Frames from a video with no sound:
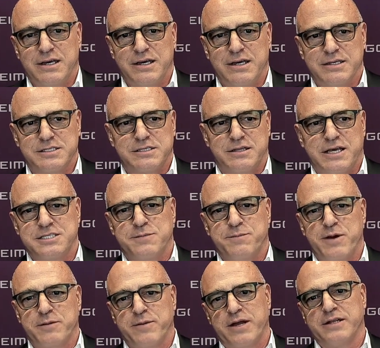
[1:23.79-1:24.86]
it's they
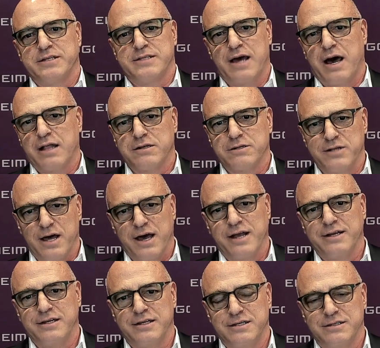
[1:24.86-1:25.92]
spend about a dollar
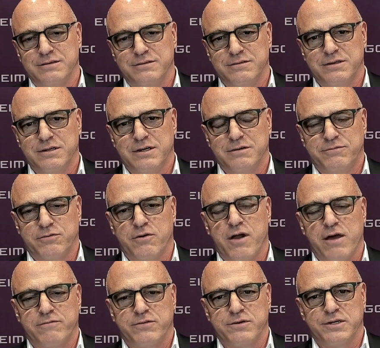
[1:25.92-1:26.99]
ninety for
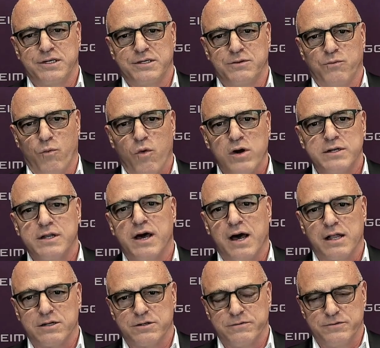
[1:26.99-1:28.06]
every
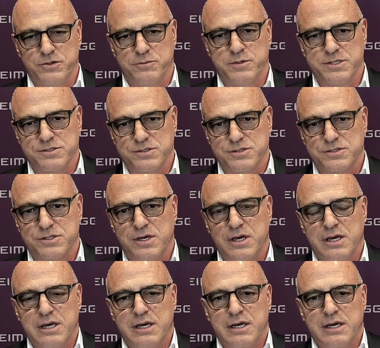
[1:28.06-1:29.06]
$1 of new business.